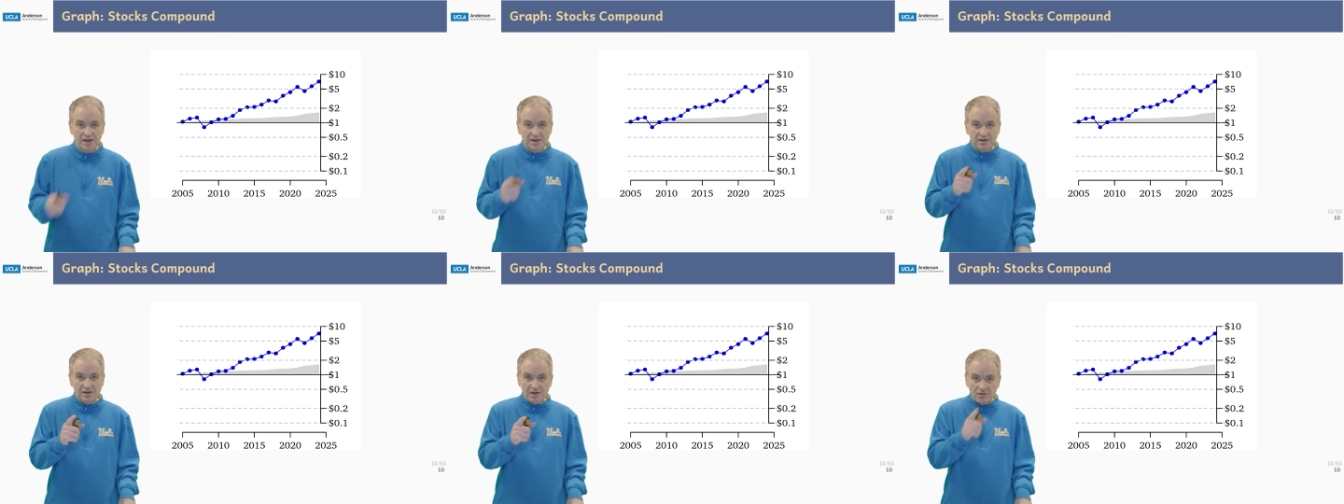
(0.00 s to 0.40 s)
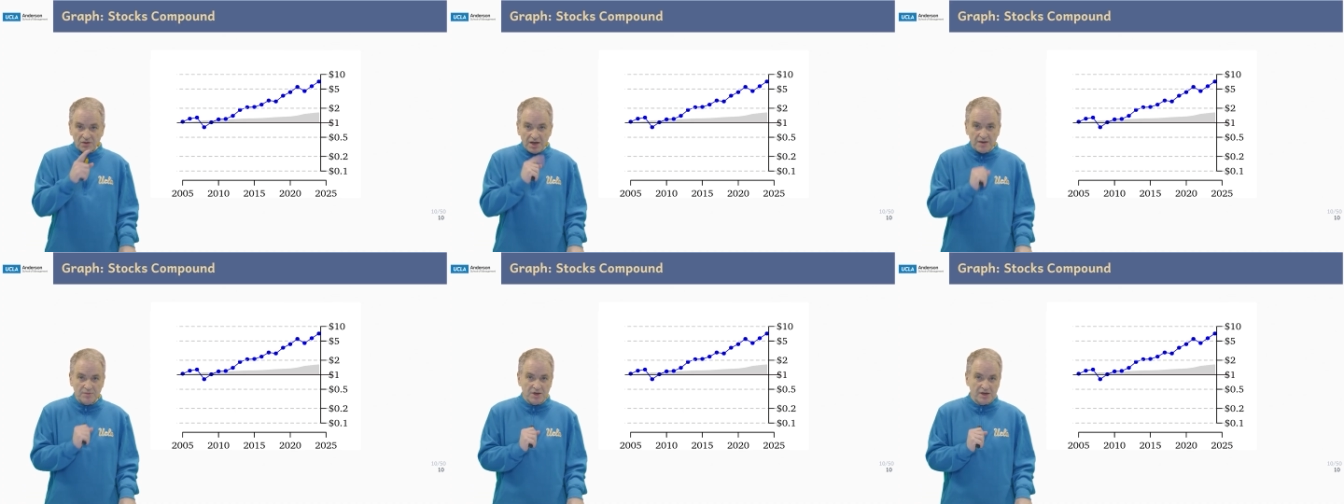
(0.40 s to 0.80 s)
The
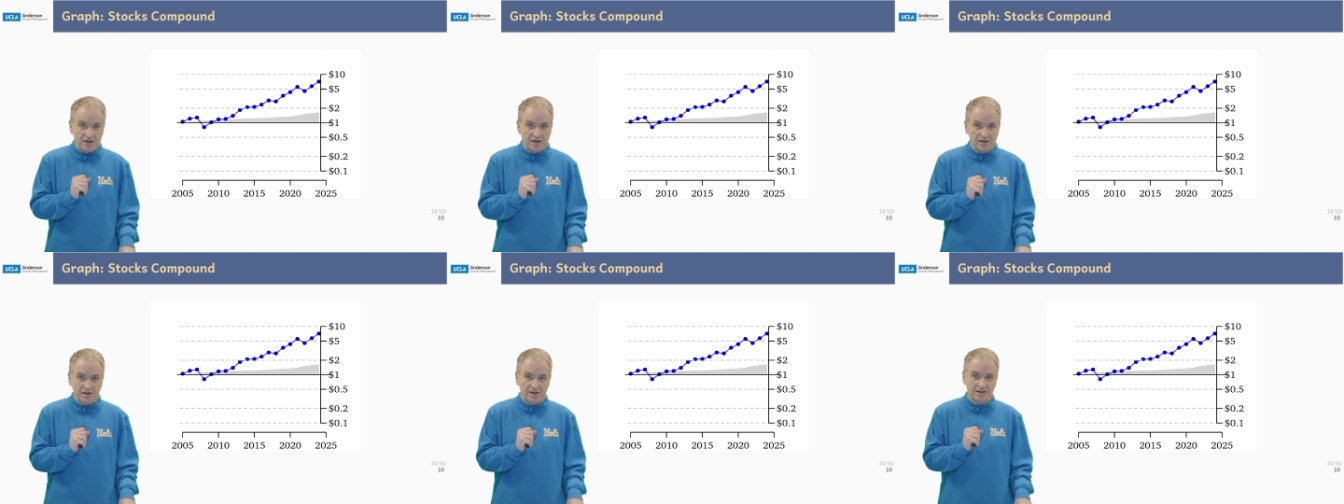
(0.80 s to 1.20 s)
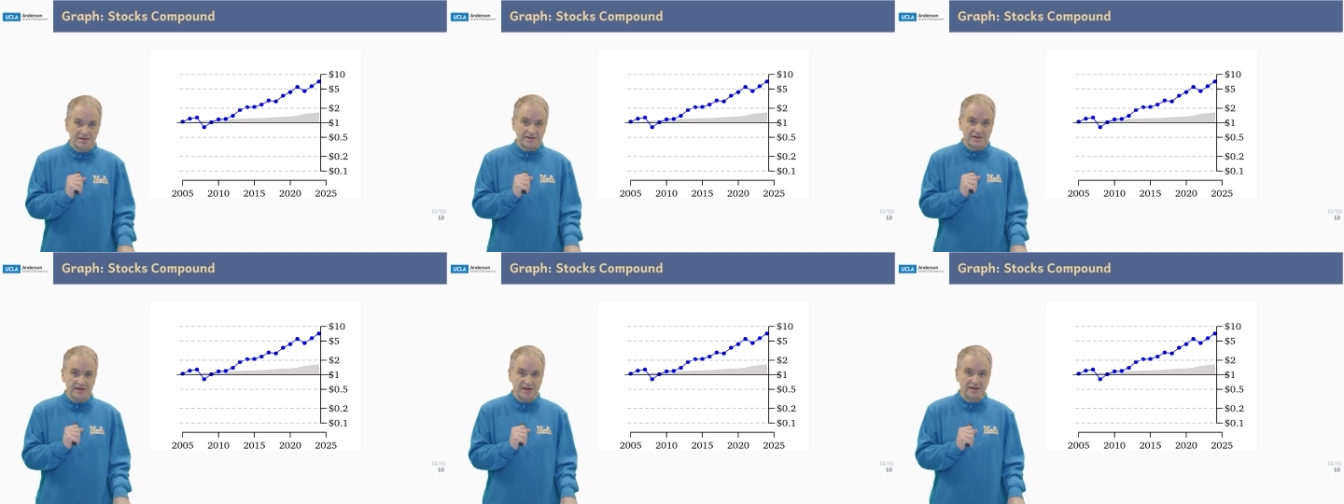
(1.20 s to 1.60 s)
gray bar here,
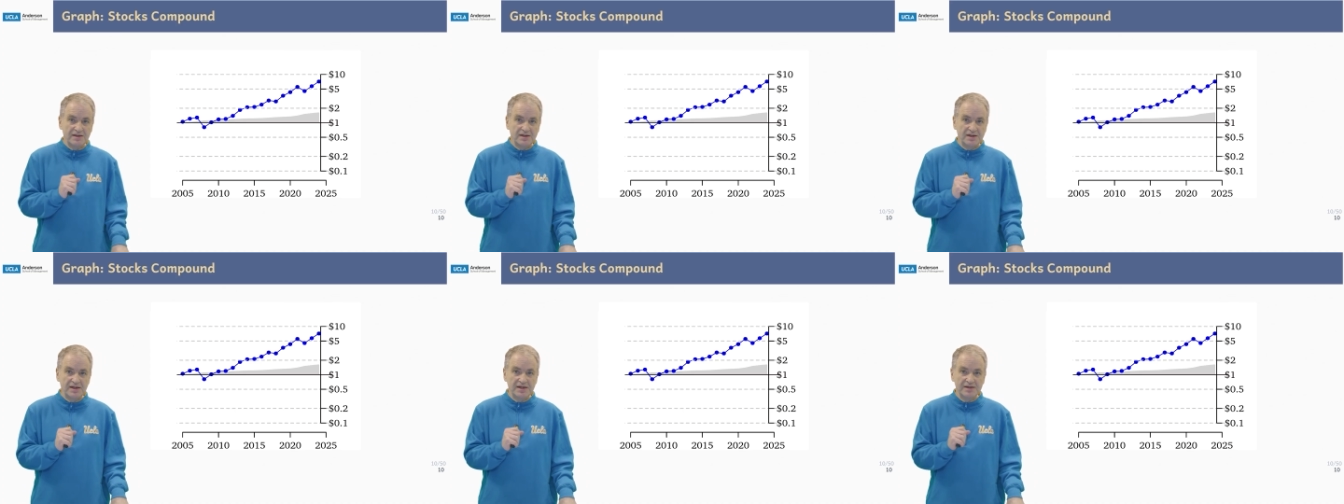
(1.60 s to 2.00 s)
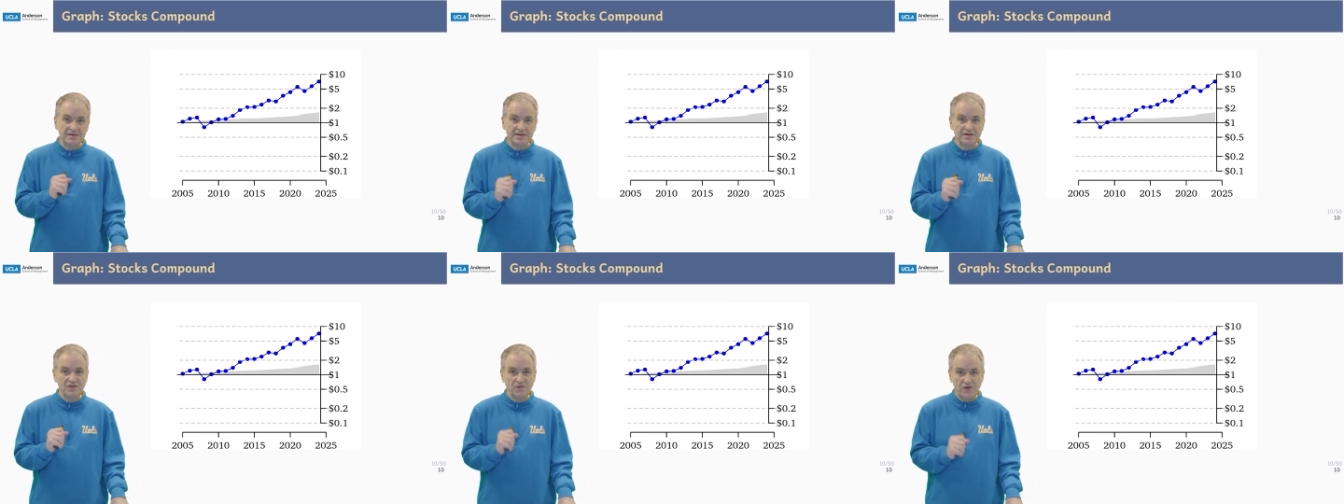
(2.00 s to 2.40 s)
incidentally, is
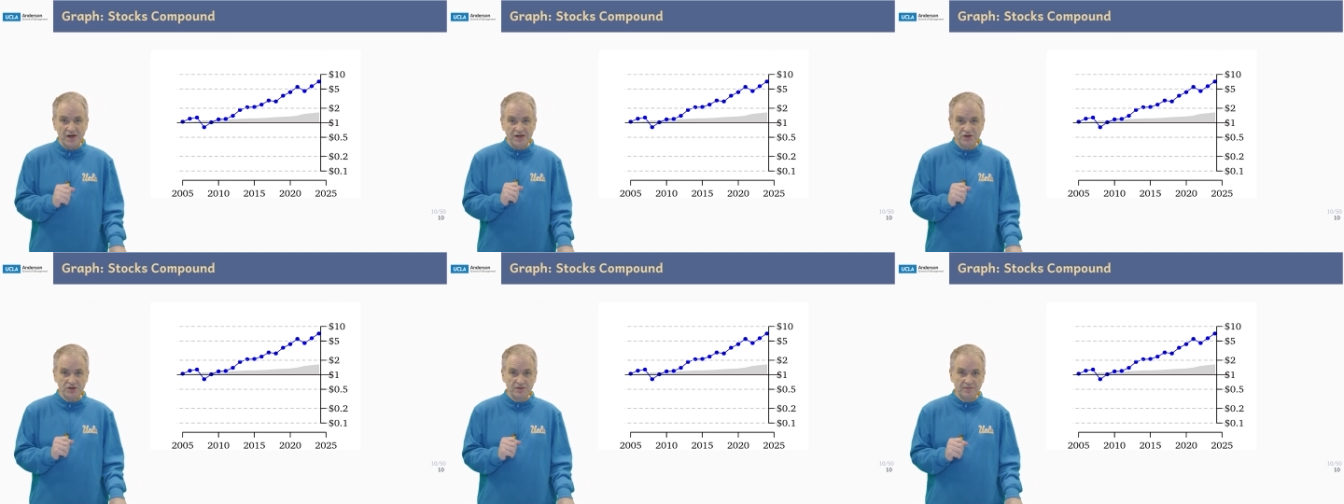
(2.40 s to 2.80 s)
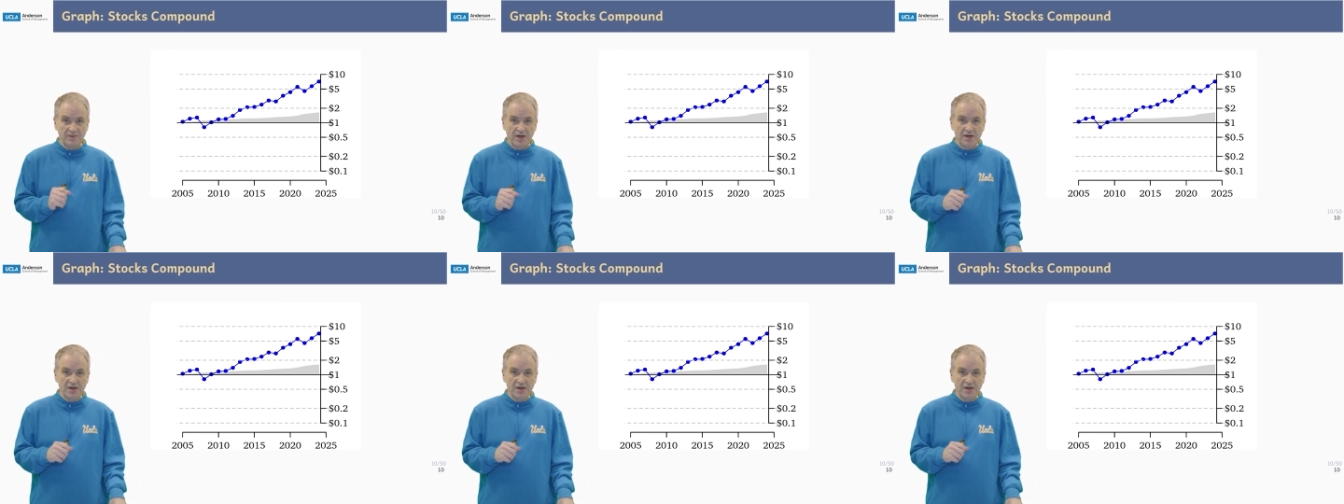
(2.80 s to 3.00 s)
inflation.